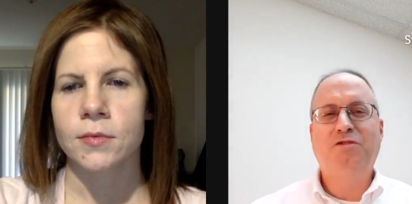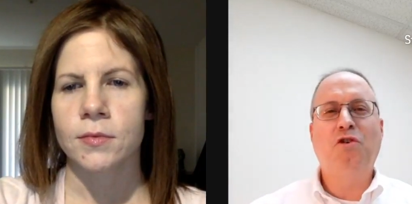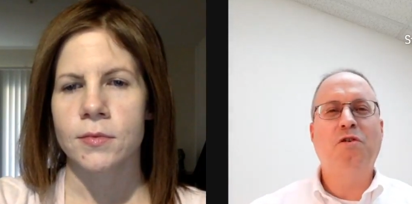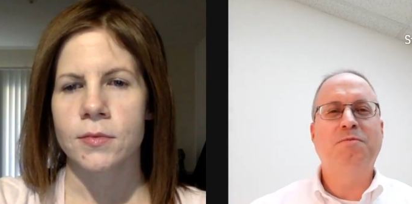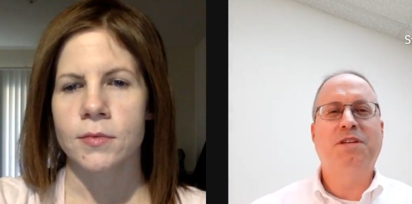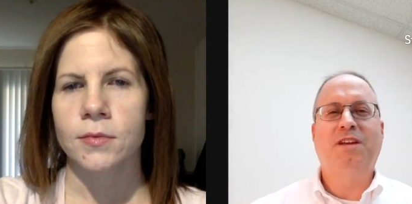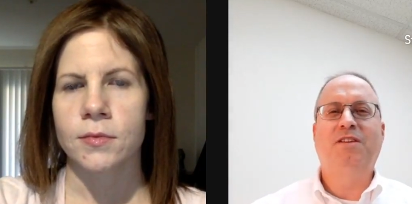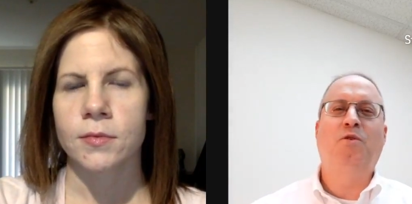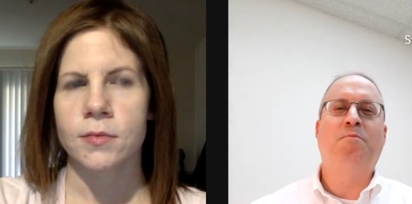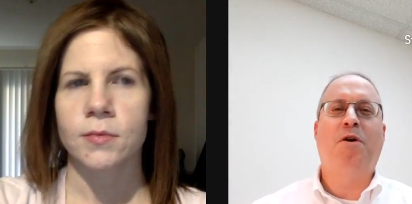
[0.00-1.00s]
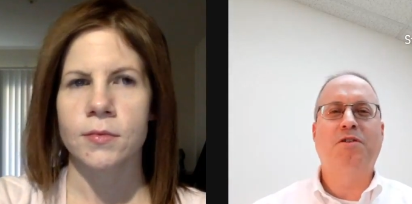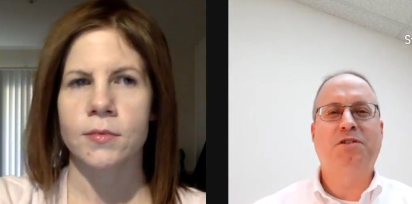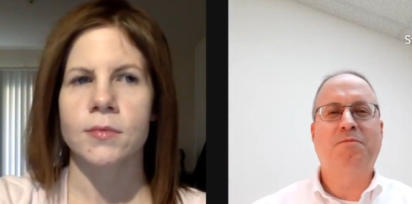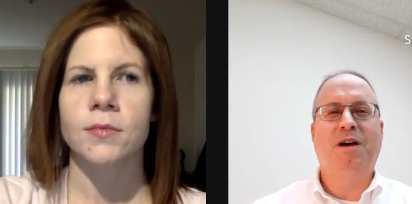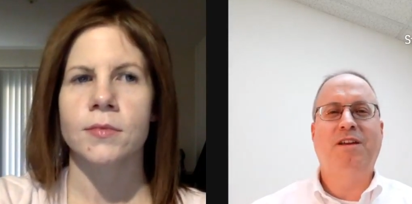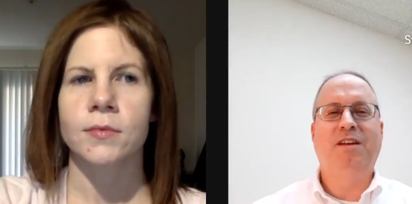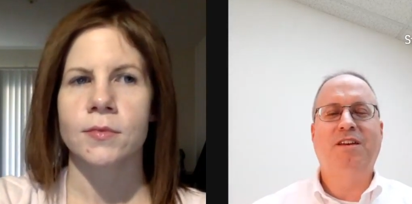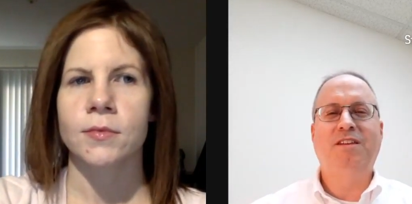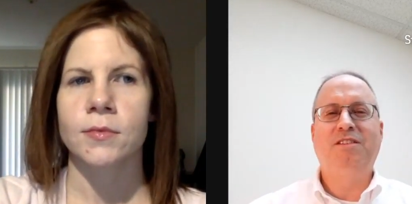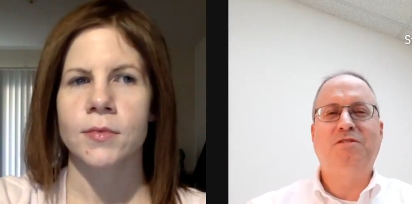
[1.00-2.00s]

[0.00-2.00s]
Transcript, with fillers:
Speaker 1: terms that an old boss of mine, he